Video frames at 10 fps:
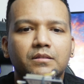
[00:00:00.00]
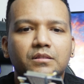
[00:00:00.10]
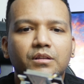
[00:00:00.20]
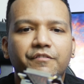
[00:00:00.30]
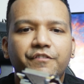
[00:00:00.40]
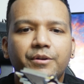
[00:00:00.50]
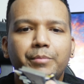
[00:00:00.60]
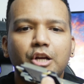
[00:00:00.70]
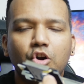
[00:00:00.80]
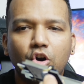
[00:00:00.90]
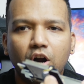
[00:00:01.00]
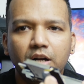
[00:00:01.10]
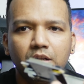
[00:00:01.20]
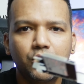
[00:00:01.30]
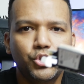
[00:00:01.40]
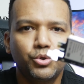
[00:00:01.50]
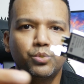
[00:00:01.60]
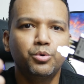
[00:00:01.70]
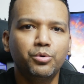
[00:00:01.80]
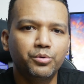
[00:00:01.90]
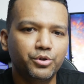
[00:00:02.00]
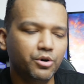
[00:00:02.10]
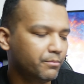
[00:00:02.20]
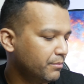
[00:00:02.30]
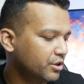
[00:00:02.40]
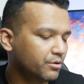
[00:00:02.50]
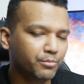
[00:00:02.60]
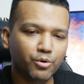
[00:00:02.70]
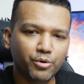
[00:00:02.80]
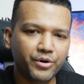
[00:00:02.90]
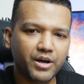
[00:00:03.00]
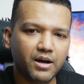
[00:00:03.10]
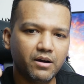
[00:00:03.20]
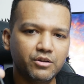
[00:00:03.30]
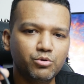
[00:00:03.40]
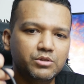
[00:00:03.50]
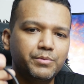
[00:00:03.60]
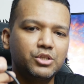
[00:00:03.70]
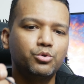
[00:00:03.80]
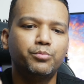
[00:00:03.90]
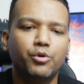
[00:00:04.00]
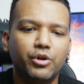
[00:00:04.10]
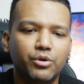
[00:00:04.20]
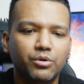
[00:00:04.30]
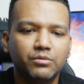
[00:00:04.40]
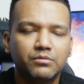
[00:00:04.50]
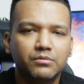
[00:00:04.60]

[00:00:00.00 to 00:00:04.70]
the Fenvi card to your motherboard uh, USB 2.0